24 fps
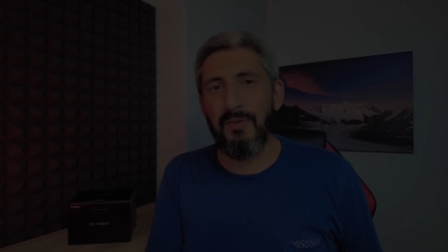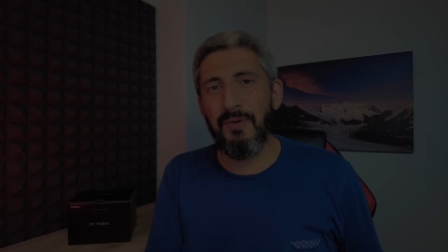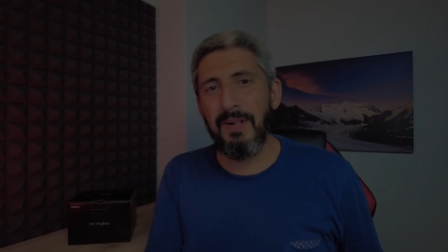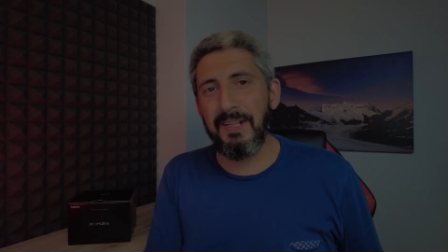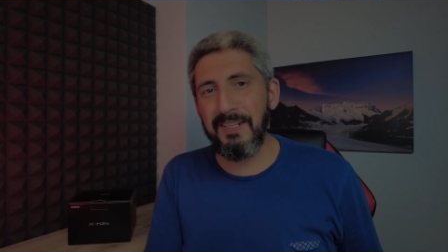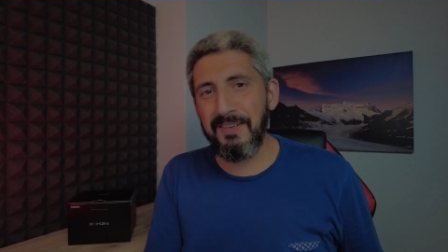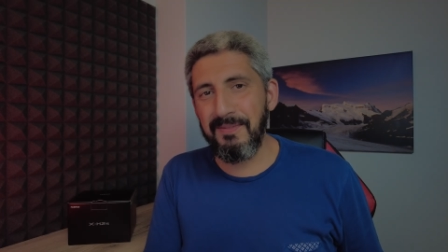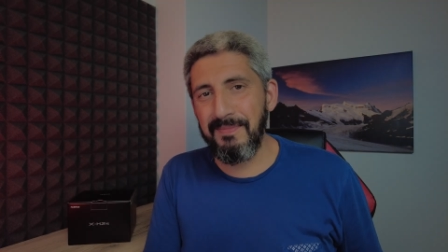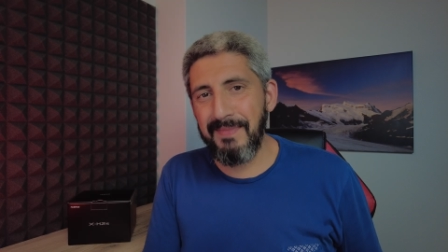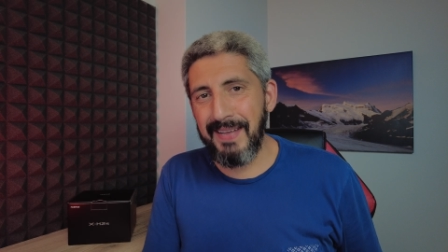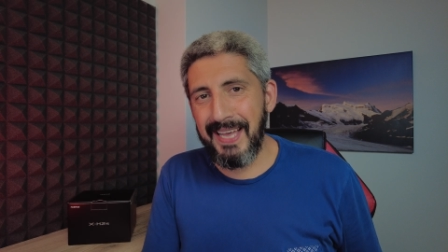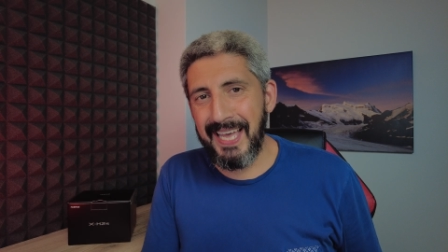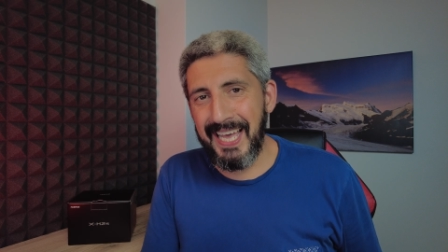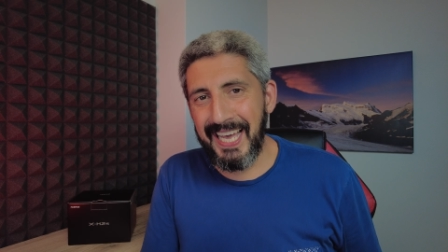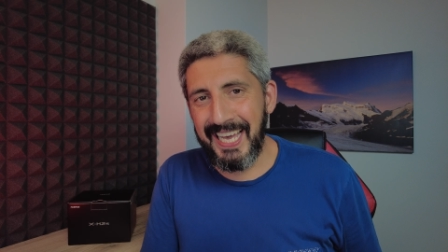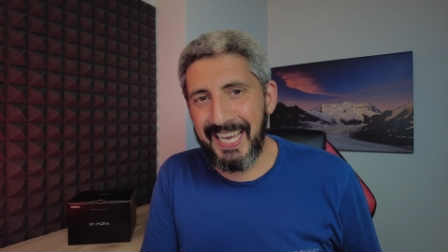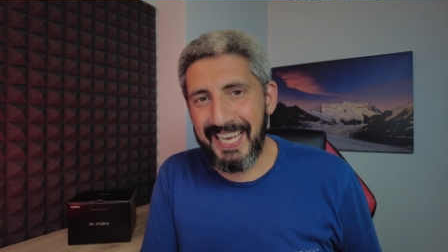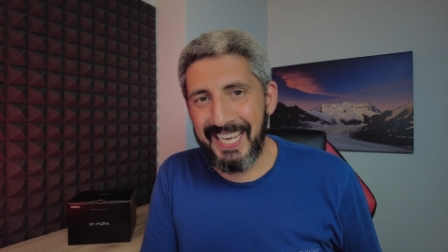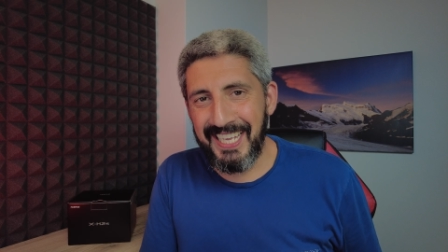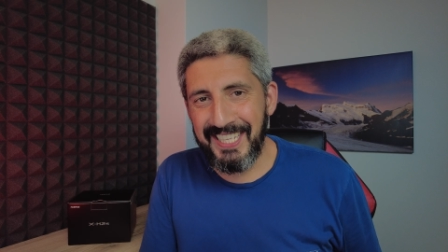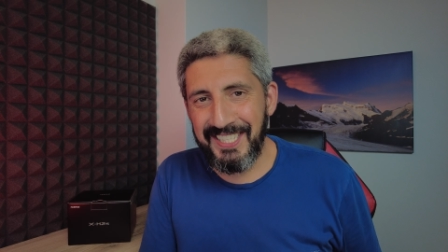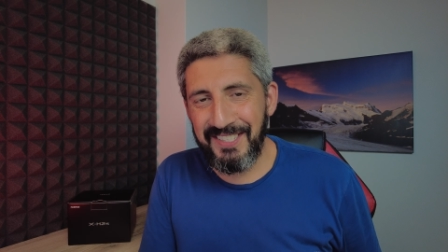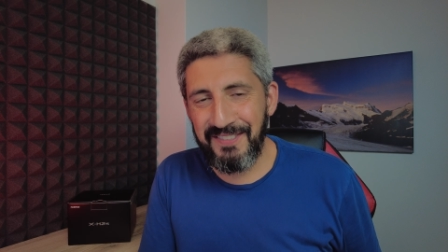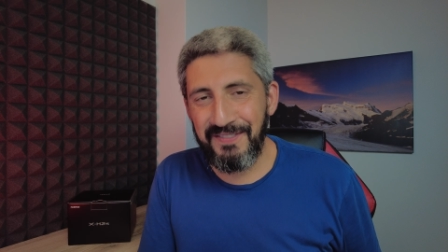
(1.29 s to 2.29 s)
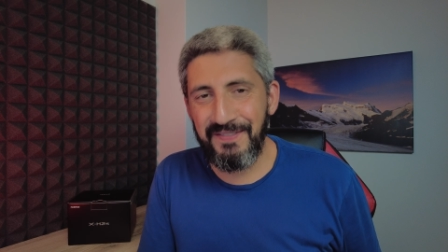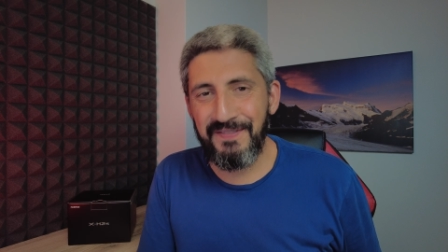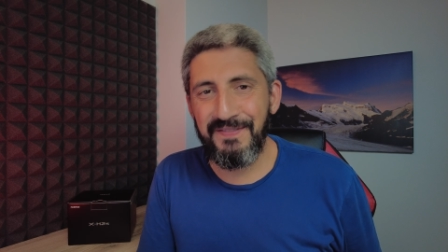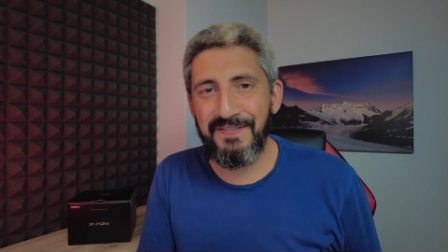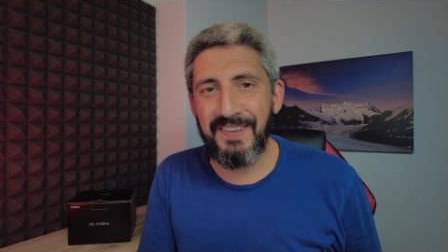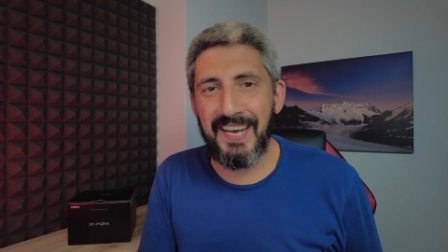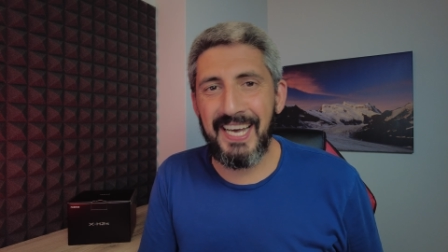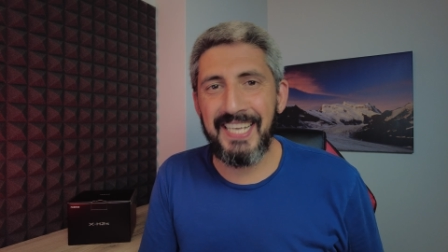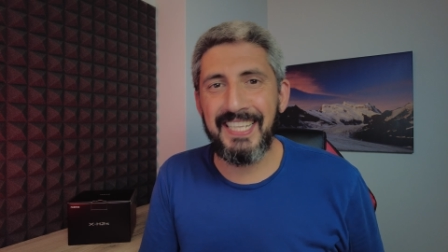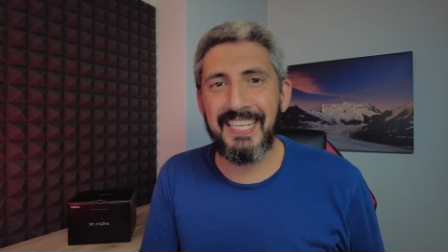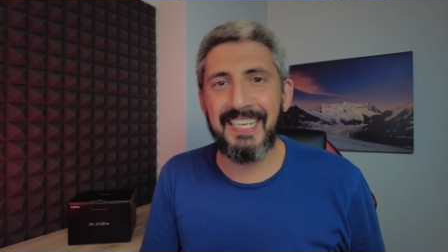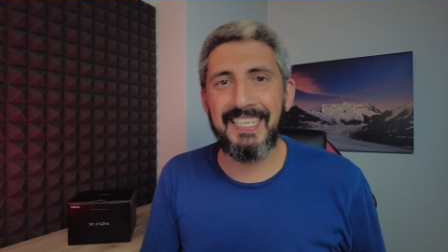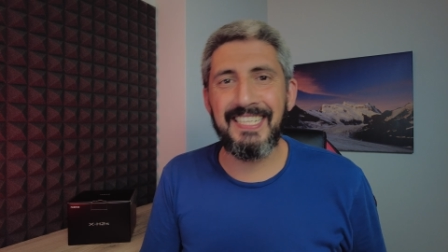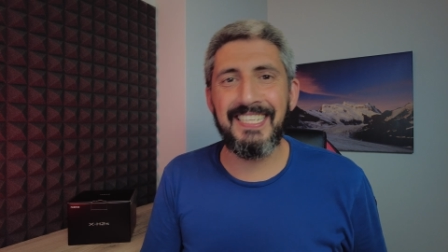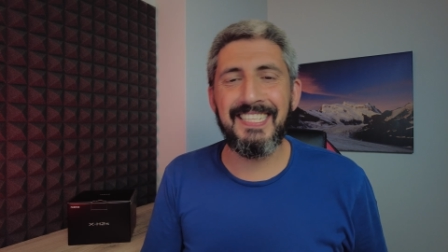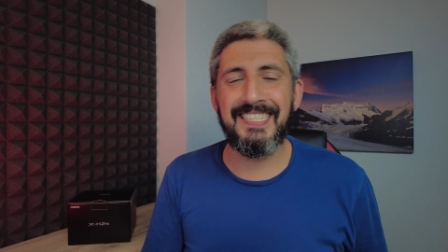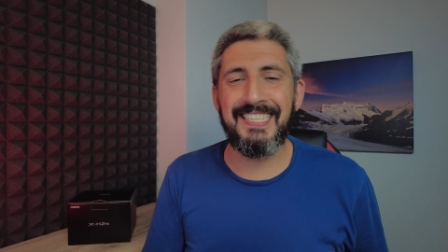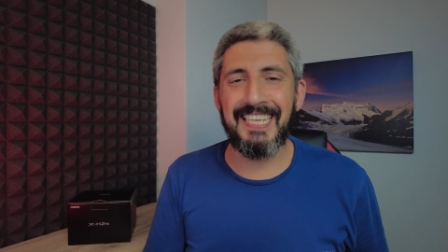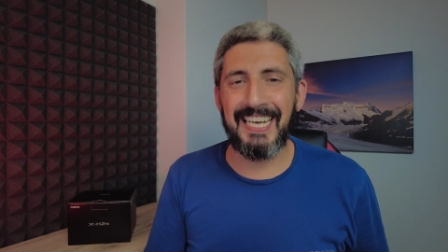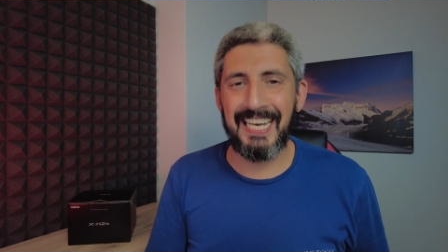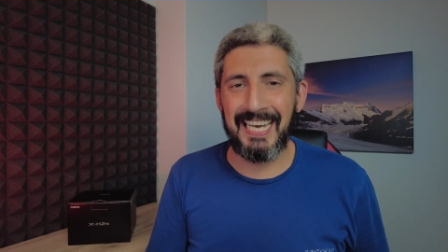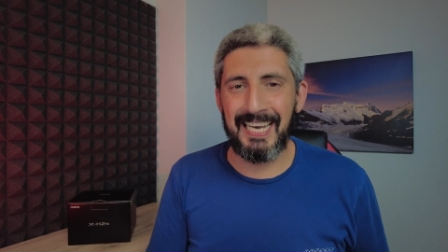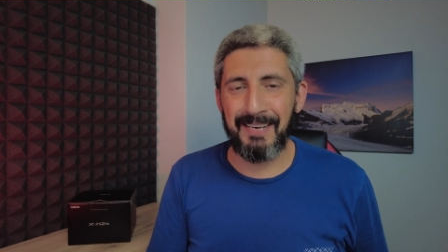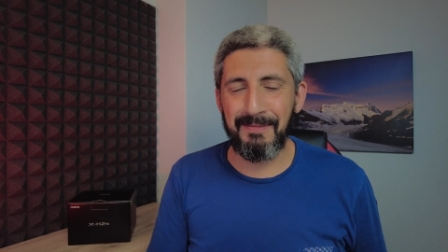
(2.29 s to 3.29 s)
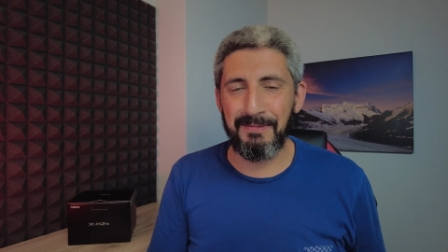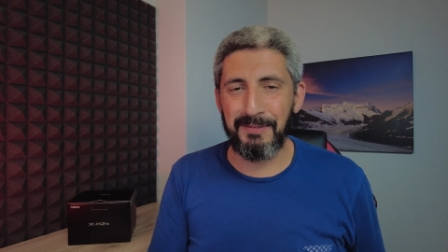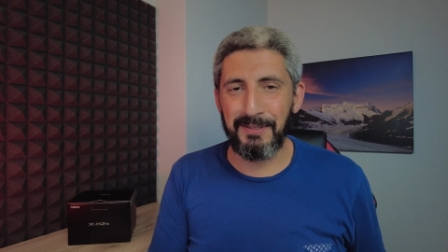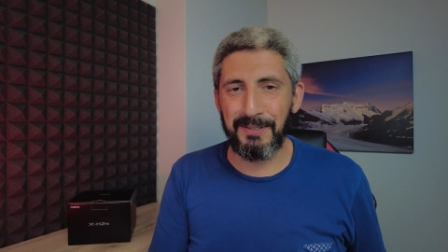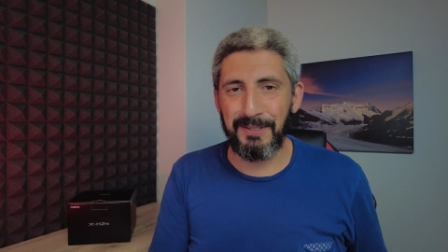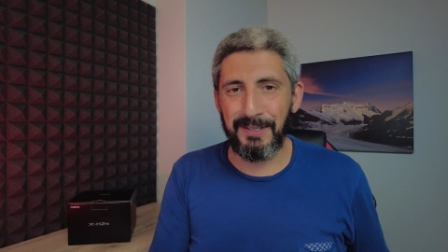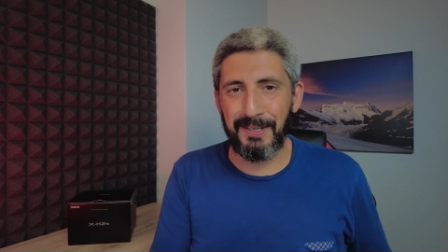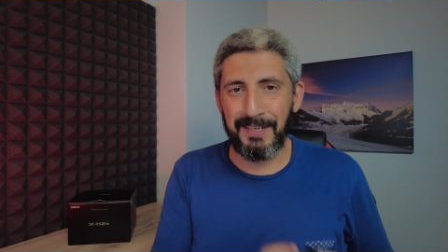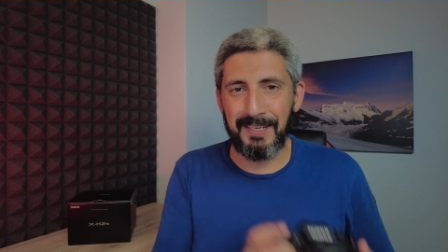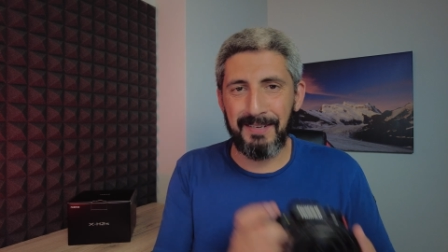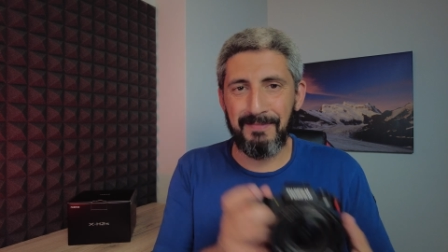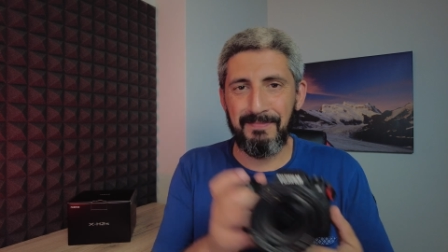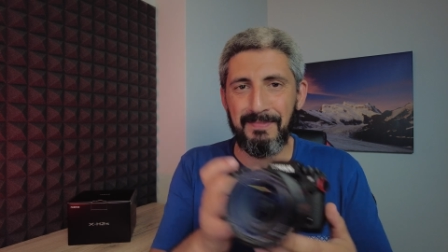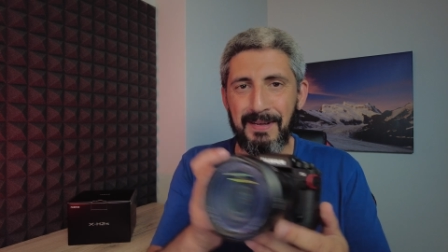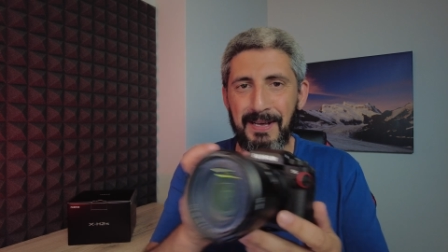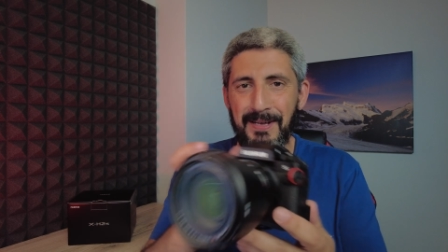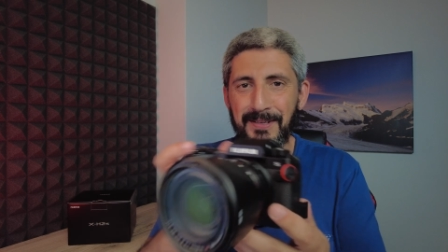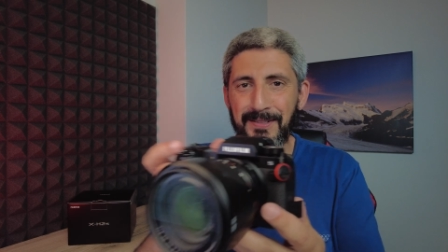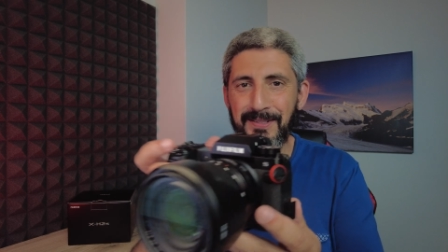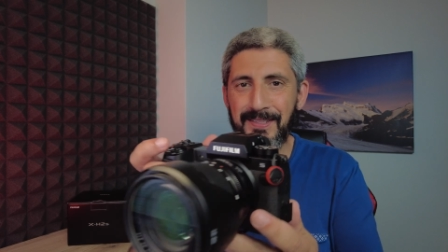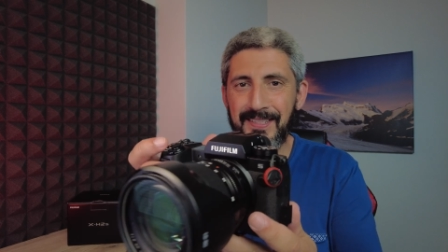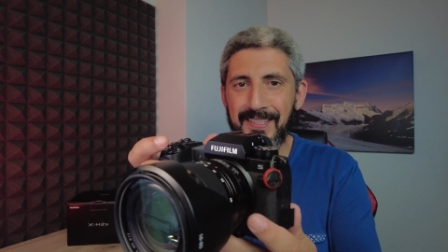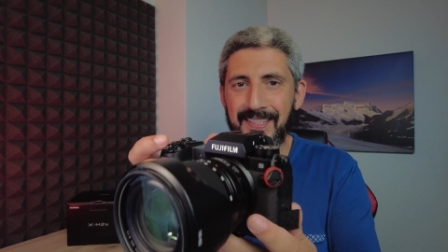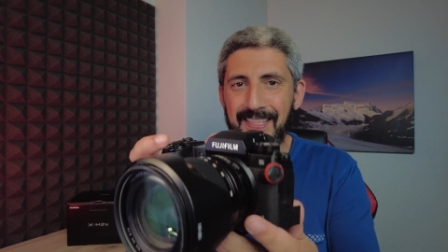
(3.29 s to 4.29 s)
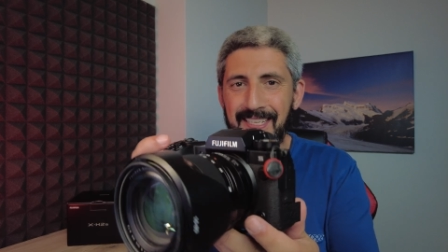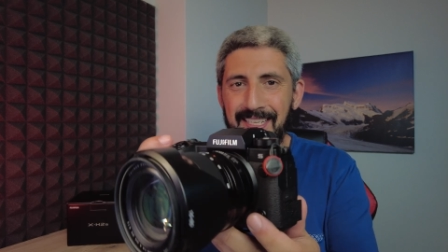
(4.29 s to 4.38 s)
welcome back. It's finally time to talk about